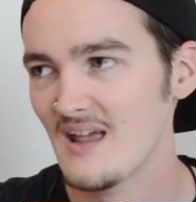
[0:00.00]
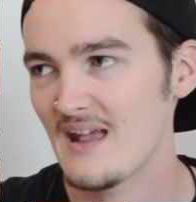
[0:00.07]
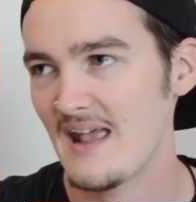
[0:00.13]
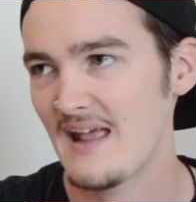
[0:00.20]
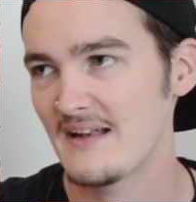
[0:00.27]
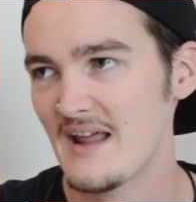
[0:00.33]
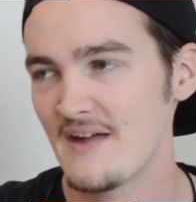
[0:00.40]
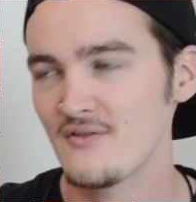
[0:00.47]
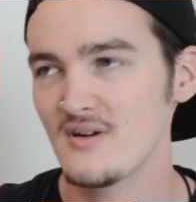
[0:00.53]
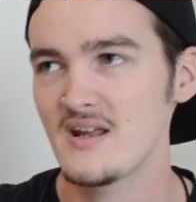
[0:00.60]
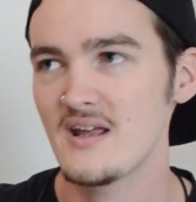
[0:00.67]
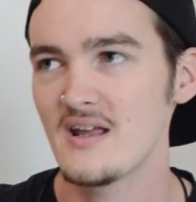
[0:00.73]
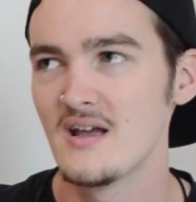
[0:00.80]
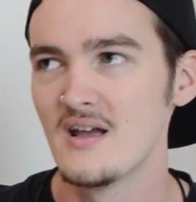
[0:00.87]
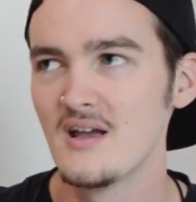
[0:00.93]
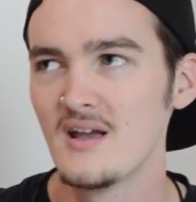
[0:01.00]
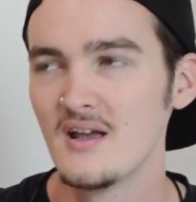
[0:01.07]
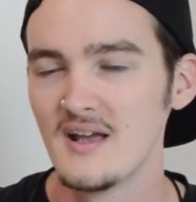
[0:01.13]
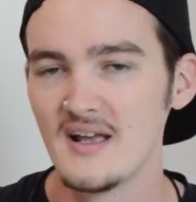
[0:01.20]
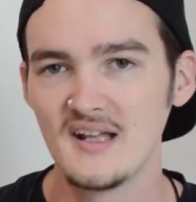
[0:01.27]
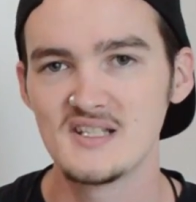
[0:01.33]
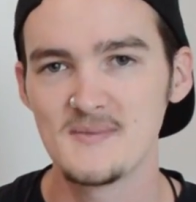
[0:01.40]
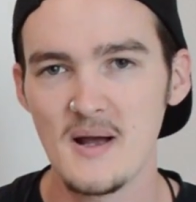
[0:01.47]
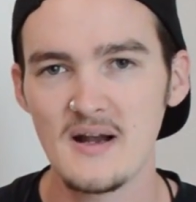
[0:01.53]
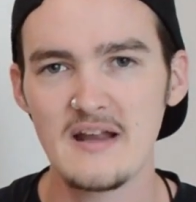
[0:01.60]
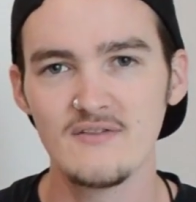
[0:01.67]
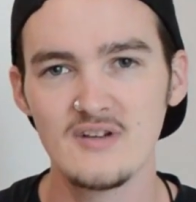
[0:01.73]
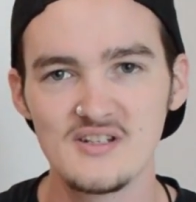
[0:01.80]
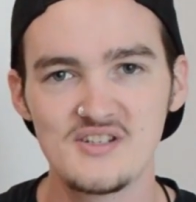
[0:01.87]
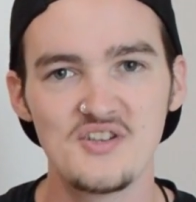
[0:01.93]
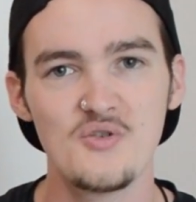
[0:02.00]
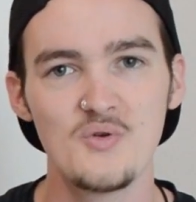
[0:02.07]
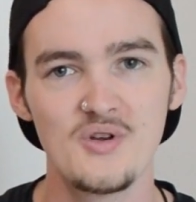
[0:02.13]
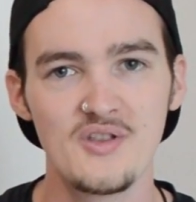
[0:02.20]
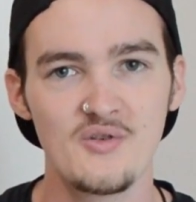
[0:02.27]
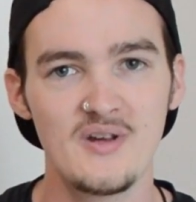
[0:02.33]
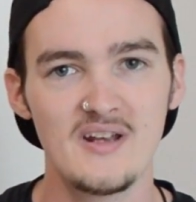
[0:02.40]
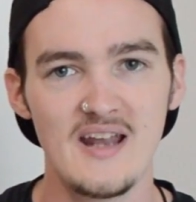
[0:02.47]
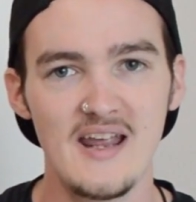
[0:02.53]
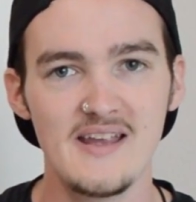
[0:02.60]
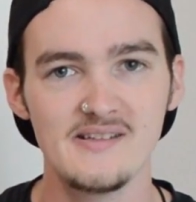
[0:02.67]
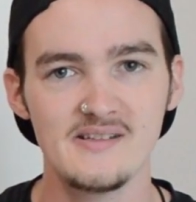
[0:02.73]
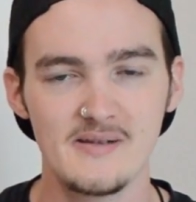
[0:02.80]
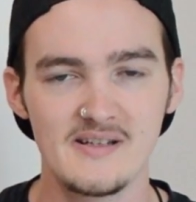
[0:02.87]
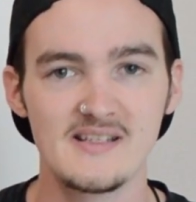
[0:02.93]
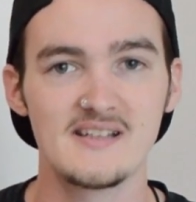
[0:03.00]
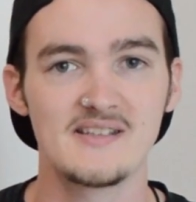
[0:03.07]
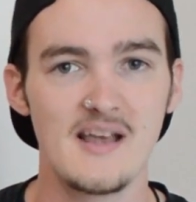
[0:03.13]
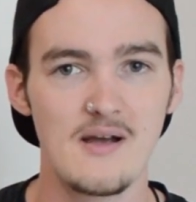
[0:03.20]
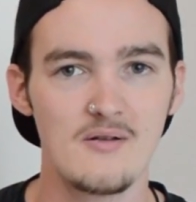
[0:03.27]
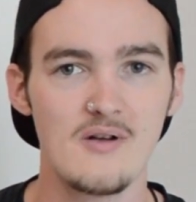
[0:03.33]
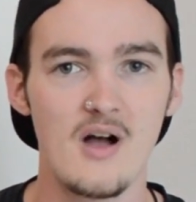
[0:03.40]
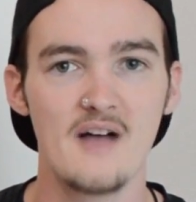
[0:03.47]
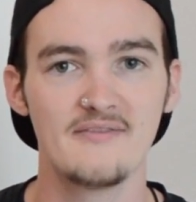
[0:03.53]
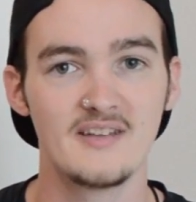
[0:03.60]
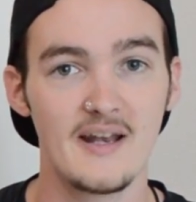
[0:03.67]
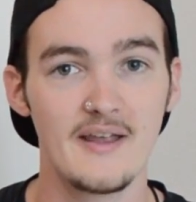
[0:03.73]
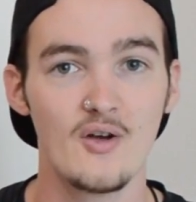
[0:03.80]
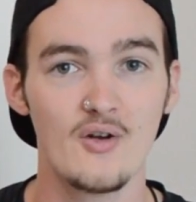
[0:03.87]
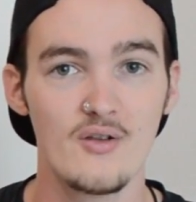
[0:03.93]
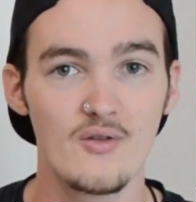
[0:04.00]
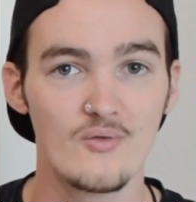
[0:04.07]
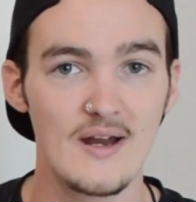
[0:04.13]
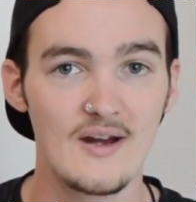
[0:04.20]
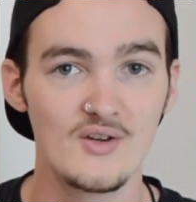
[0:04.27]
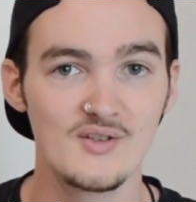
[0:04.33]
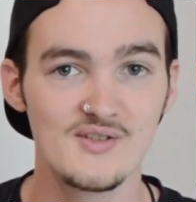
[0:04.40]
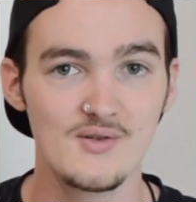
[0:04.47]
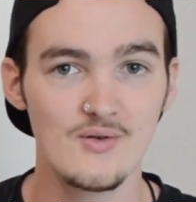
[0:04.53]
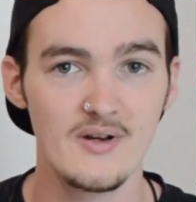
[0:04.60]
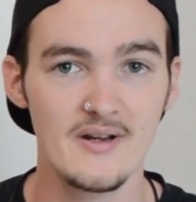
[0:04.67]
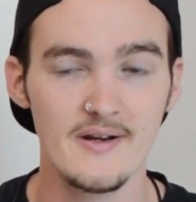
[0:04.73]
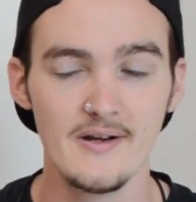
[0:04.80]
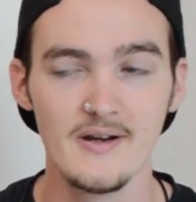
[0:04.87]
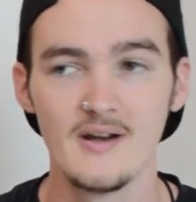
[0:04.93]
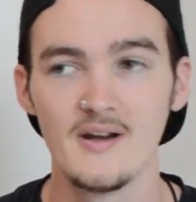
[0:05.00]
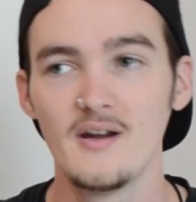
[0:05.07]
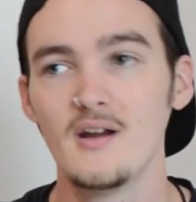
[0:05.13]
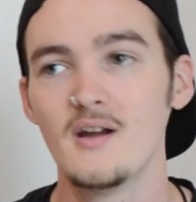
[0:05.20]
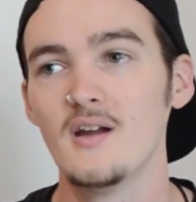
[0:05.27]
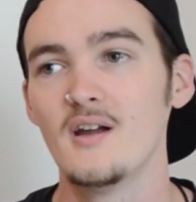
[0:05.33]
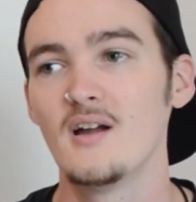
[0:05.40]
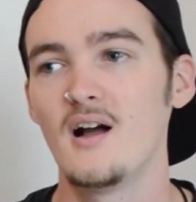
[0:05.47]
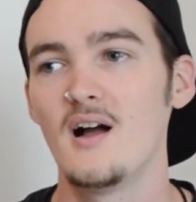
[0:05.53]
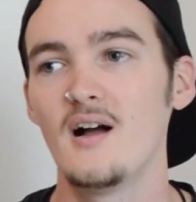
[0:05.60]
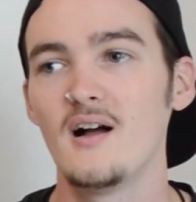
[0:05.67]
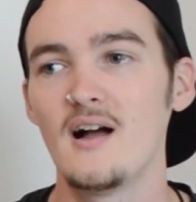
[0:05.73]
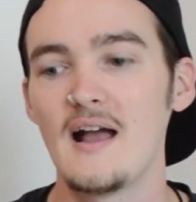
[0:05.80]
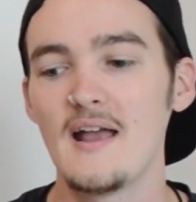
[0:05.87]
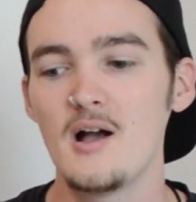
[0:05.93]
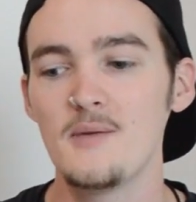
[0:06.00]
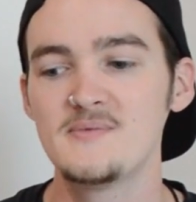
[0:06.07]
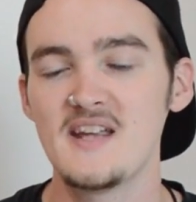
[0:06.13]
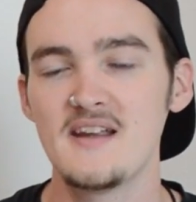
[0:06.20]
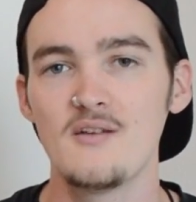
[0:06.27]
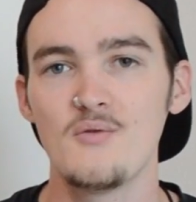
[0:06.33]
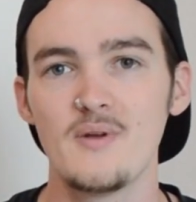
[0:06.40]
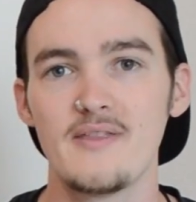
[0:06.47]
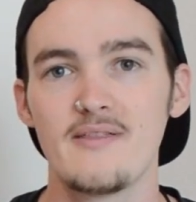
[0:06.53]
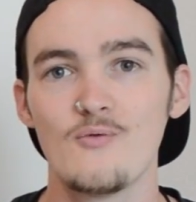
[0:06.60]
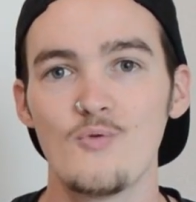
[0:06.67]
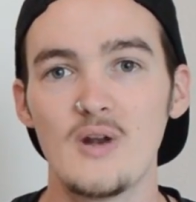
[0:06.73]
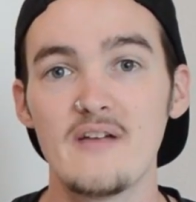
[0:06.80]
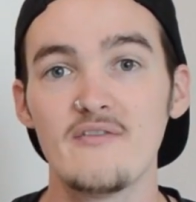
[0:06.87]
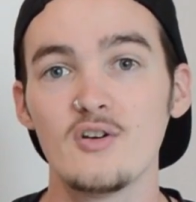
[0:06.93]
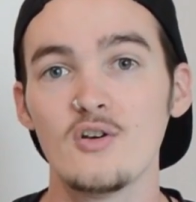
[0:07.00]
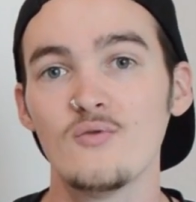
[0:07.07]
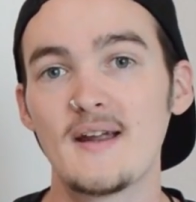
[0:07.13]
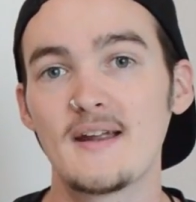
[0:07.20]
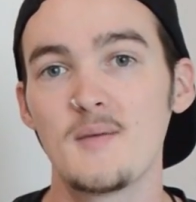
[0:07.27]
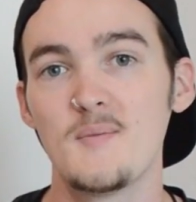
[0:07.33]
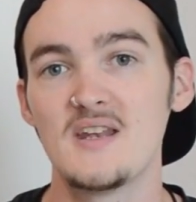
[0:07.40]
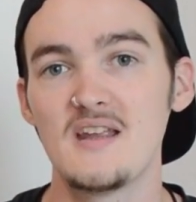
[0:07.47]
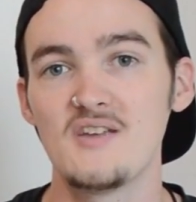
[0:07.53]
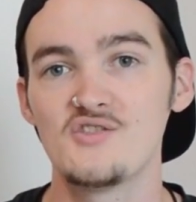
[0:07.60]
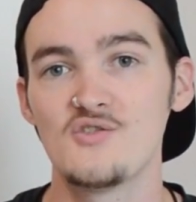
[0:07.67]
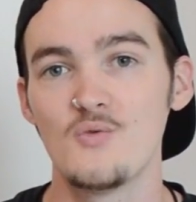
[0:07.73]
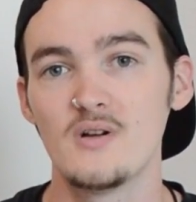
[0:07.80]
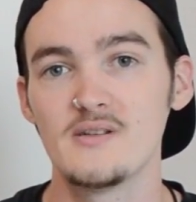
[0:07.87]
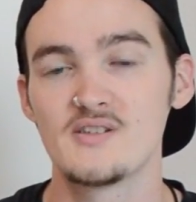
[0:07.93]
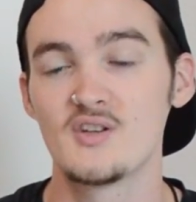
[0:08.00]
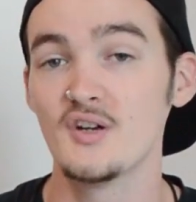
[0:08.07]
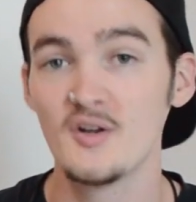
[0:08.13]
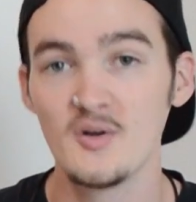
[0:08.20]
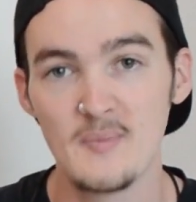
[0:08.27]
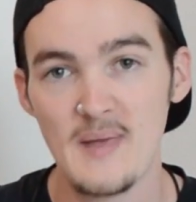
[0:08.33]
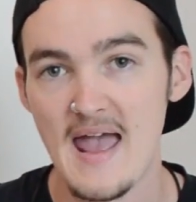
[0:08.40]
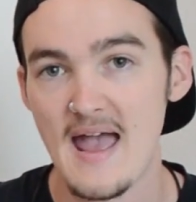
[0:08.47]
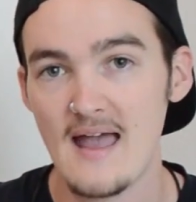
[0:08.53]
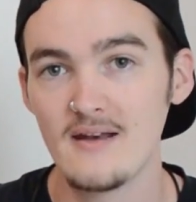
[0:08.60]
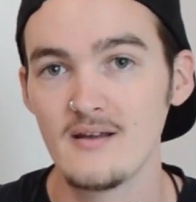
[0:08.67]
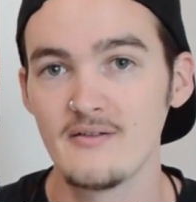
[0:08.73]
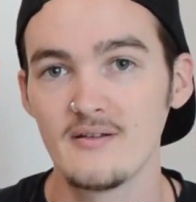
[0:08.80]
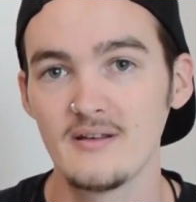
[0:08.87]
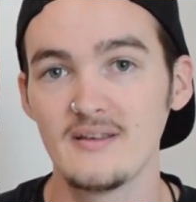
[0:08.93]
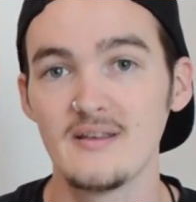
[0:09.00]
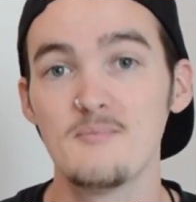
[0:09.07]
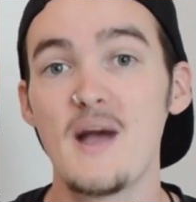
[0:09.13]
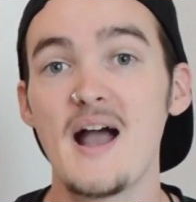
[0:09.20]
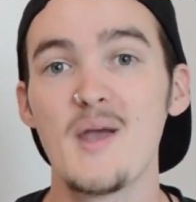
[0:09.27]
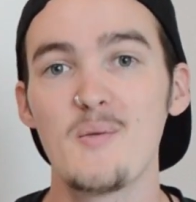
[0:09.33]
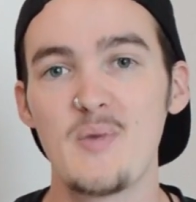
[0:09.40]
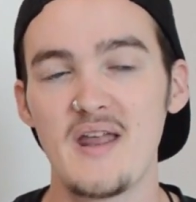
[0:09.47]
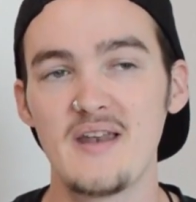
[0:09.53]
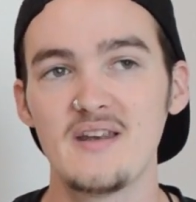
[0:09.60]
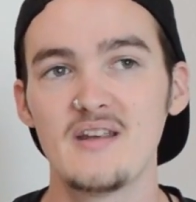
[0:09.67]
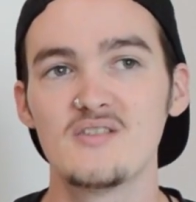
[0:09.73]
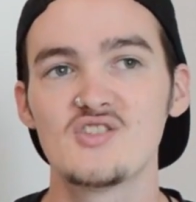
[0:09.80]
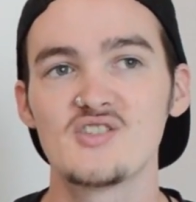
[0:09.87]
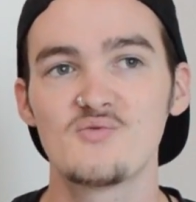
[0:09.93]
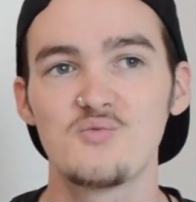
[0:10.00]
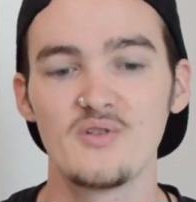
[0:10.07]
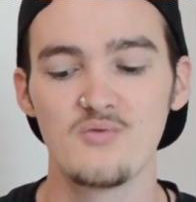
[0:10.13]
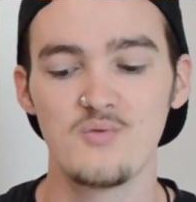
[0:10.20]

And it's about every 2 or 3 days, because that's how often I go to the record store here. I update it with whatever her recommendation was, good or bad, in my opinion, just with